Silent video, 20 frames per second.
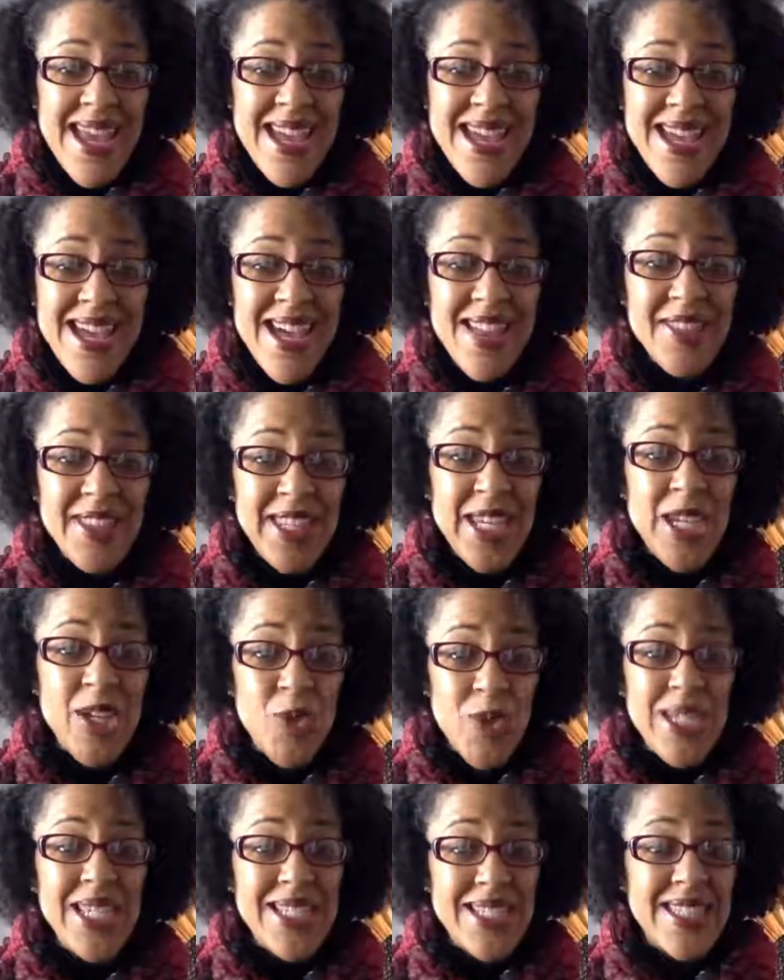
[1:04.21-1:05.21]
And the
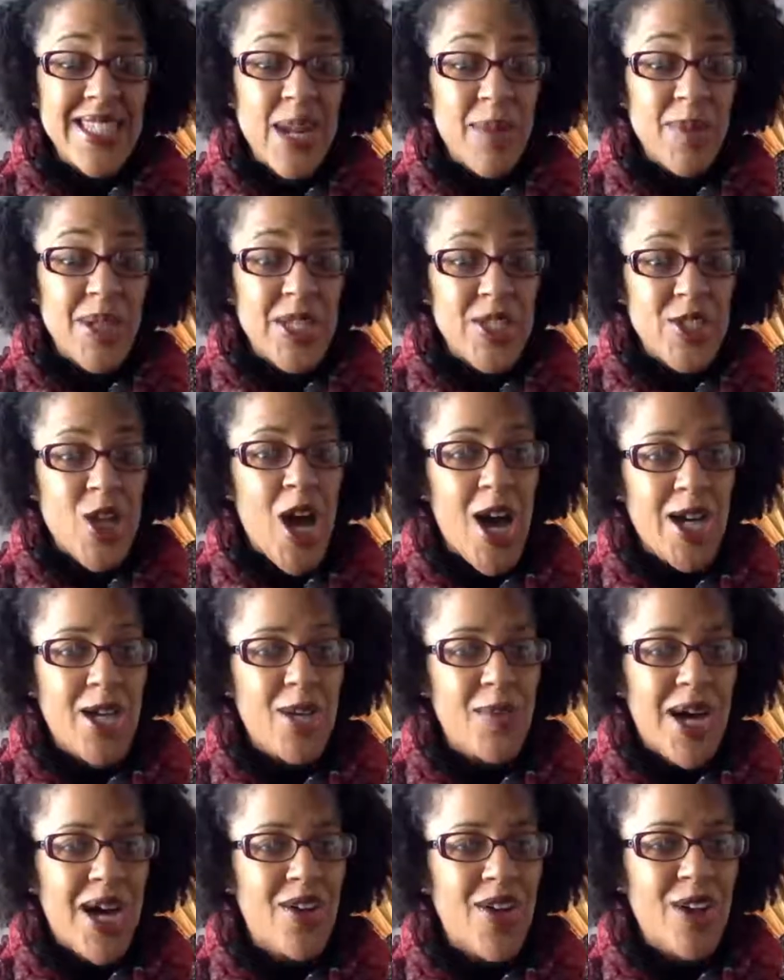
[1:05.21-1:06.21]
ingredients that I'm going to
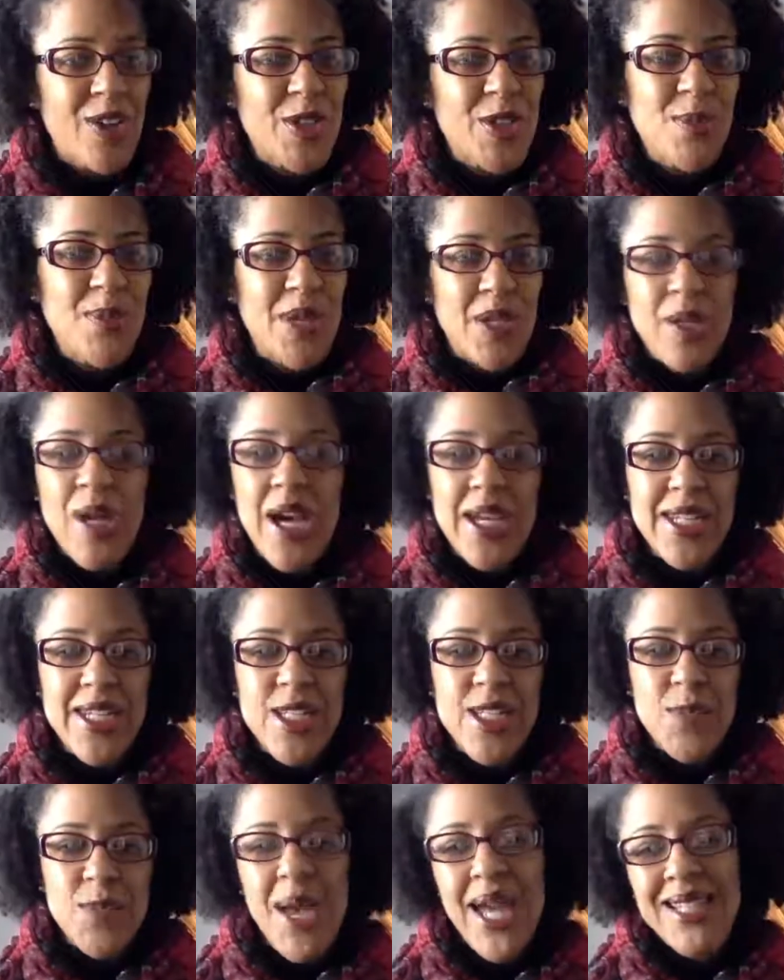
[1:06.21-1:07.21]
talk about are some
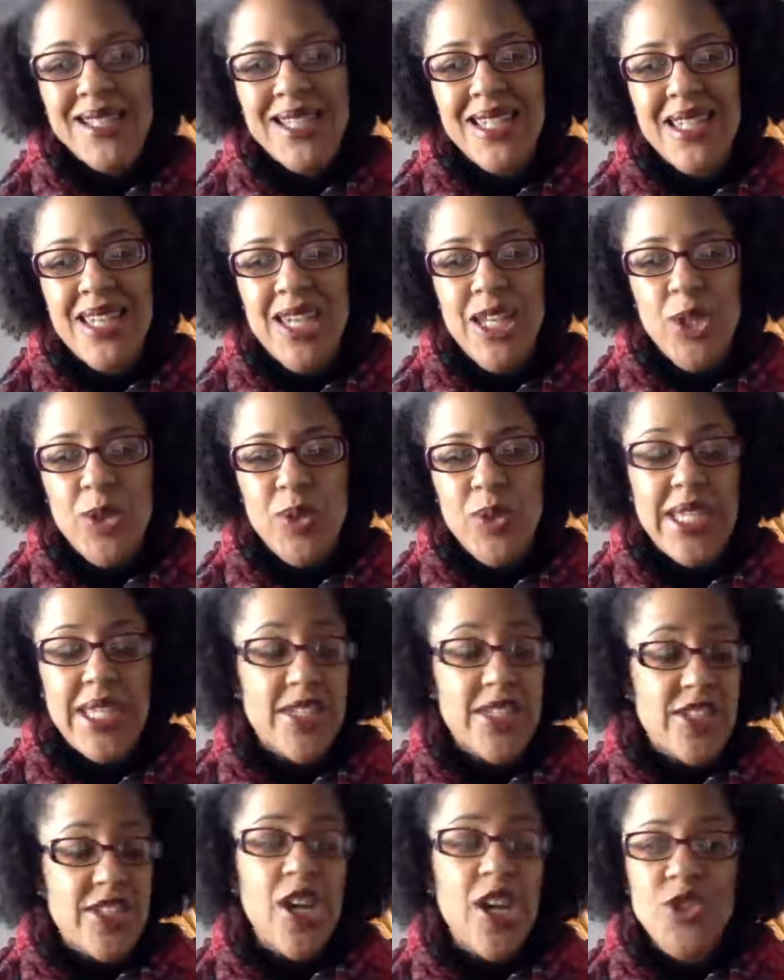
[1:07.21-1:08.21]
unexpected
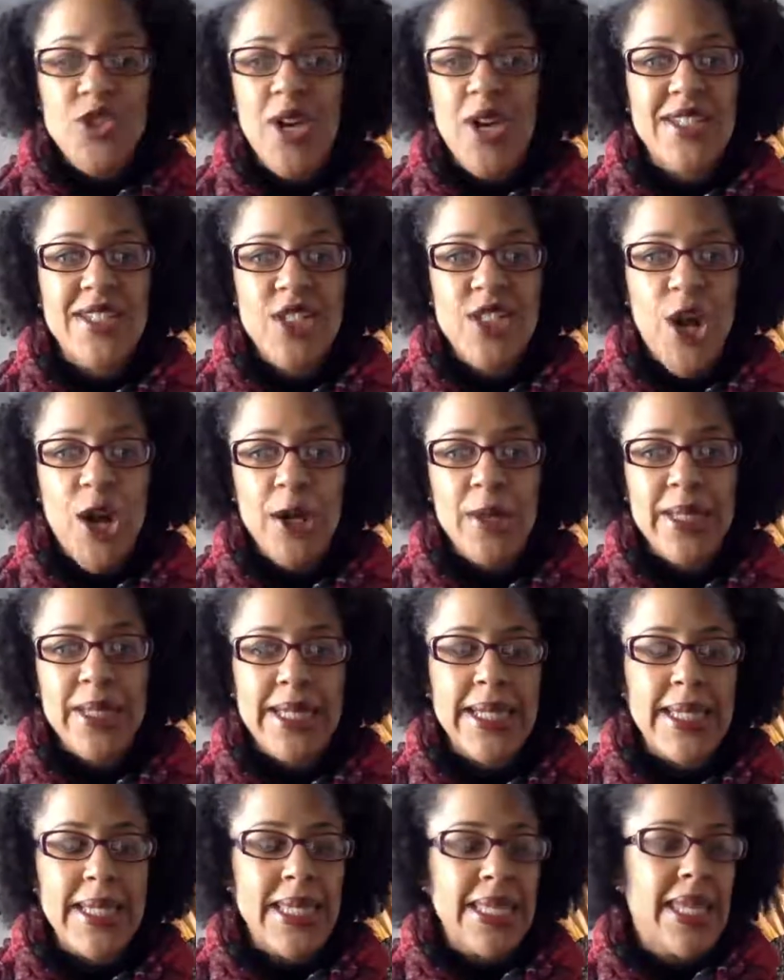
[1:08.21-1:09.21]
ingredients. It also has
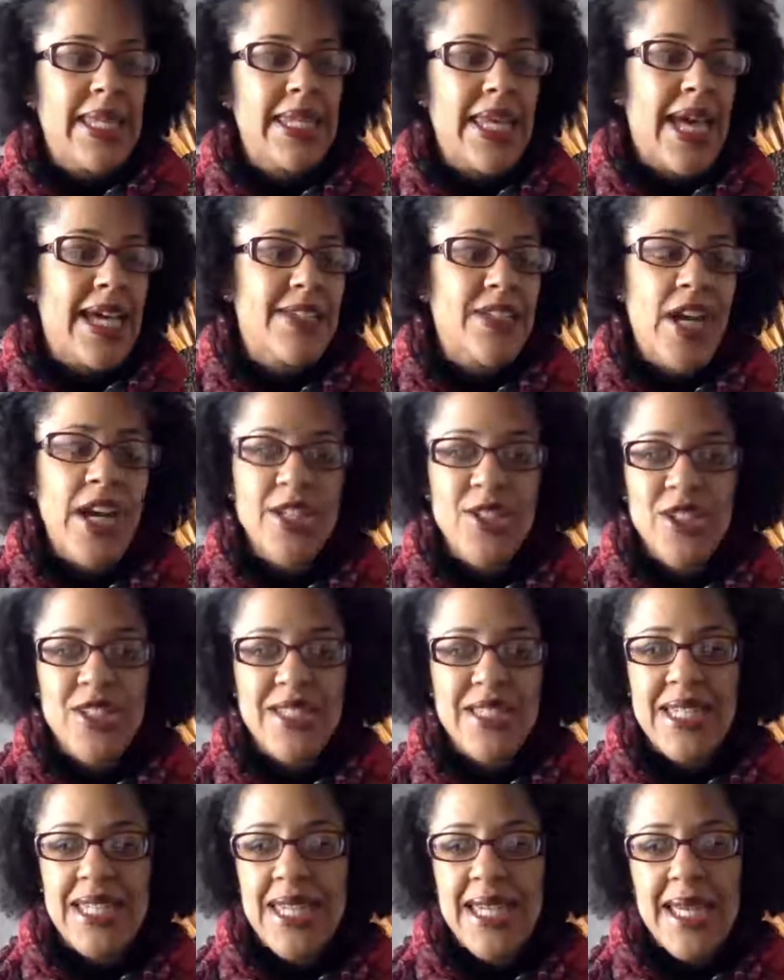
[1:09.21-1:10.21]
garlic in it and it has
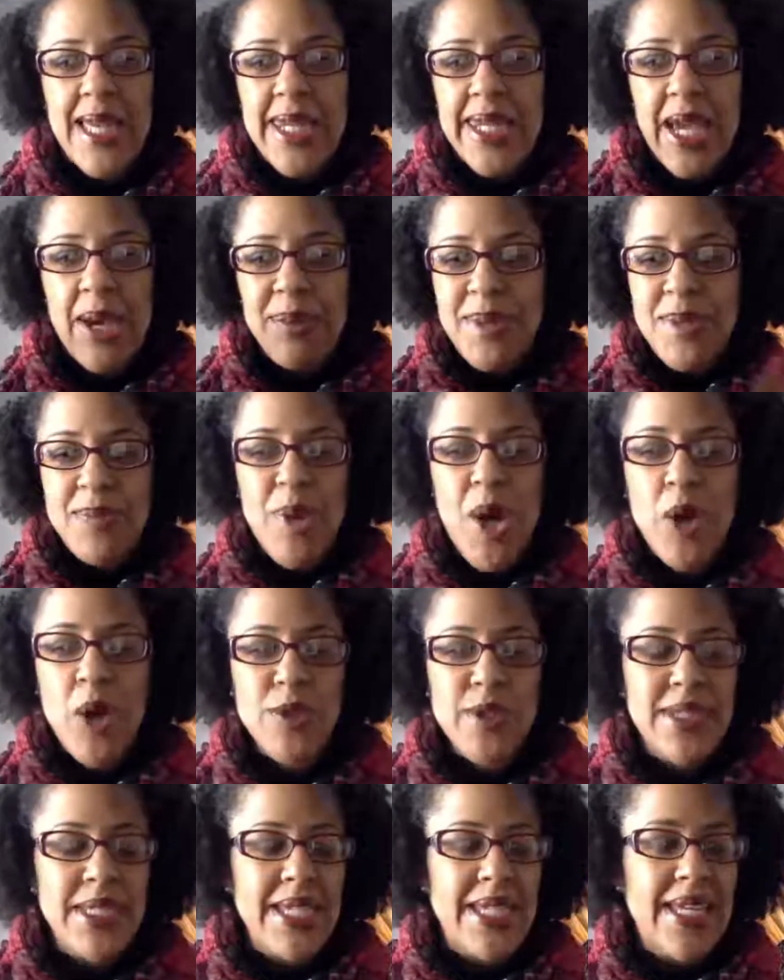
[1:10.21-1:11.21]
onions in it. And I'll be
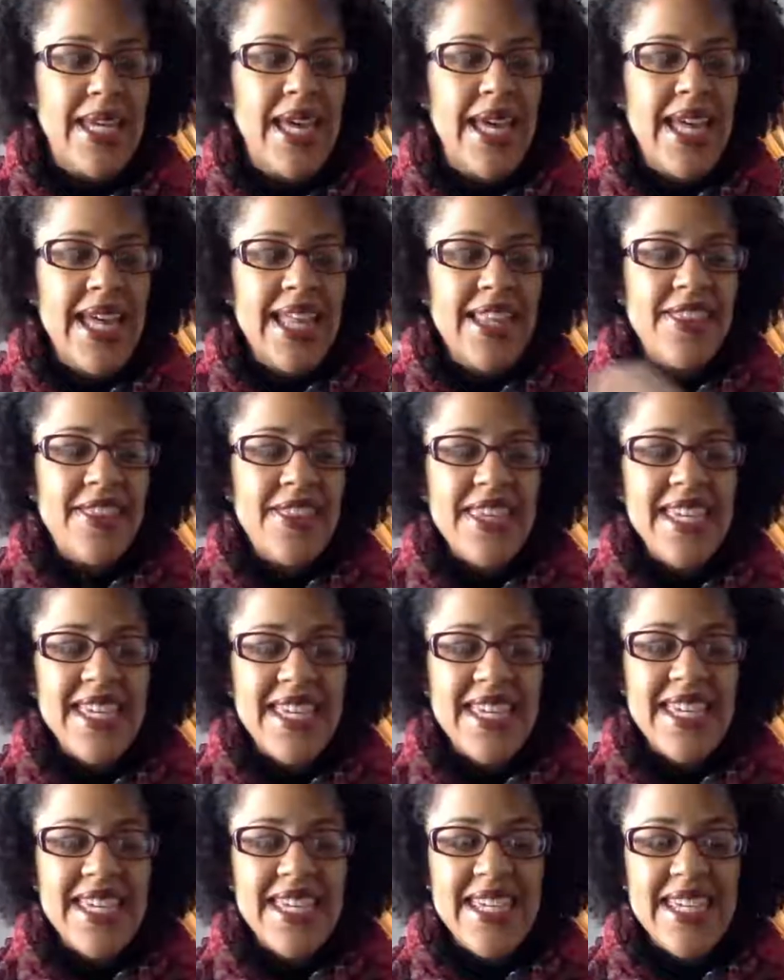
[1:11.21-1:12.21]
posting
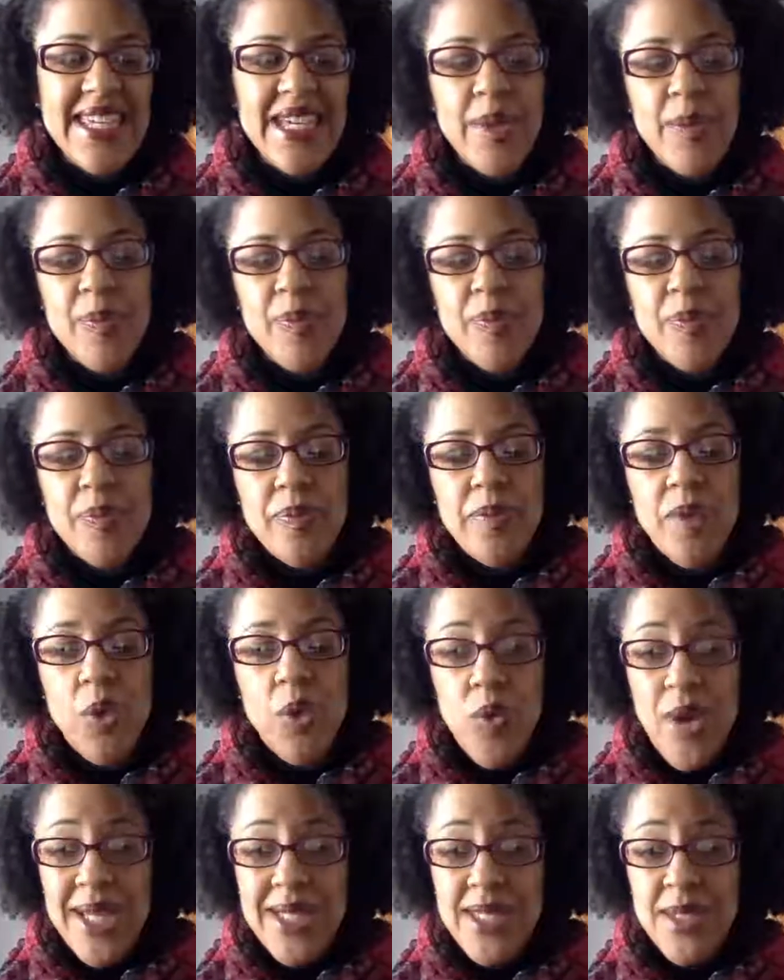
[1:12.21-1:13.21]
the
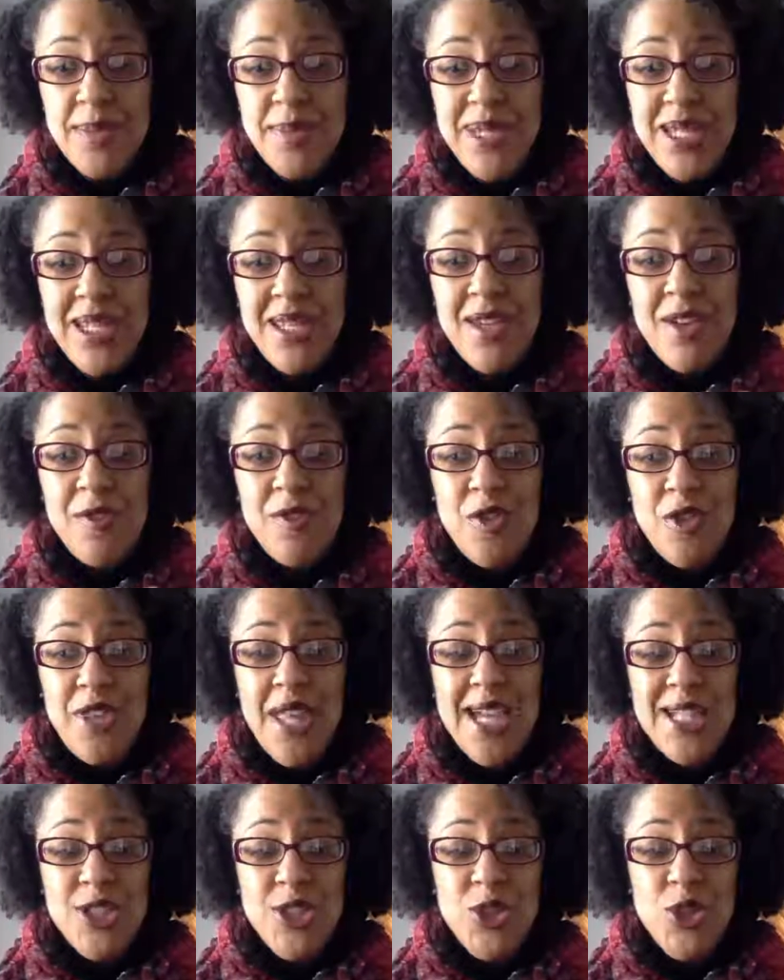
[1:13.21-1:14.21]
recipe
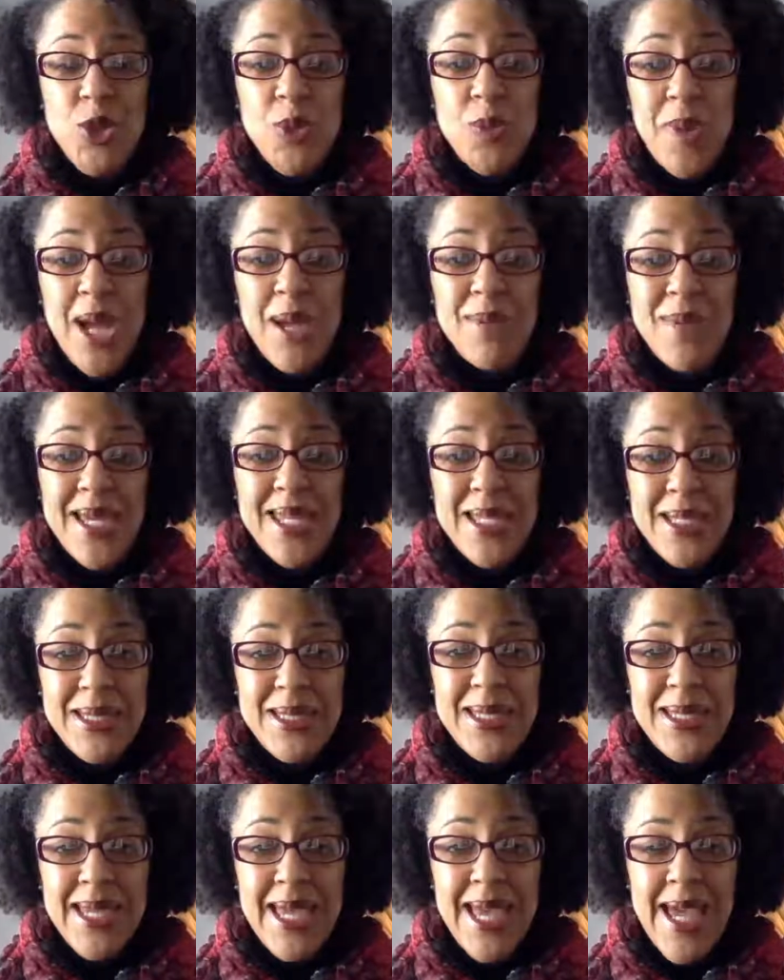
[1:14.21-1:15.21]
for that soup. I made
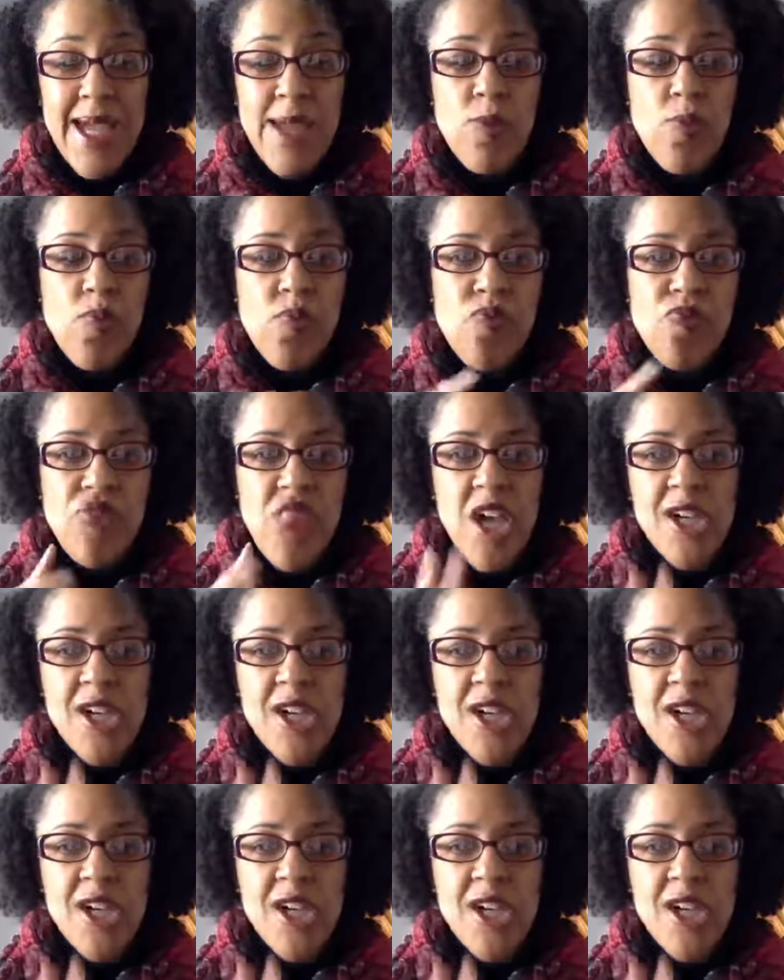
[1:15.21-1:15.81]
it today.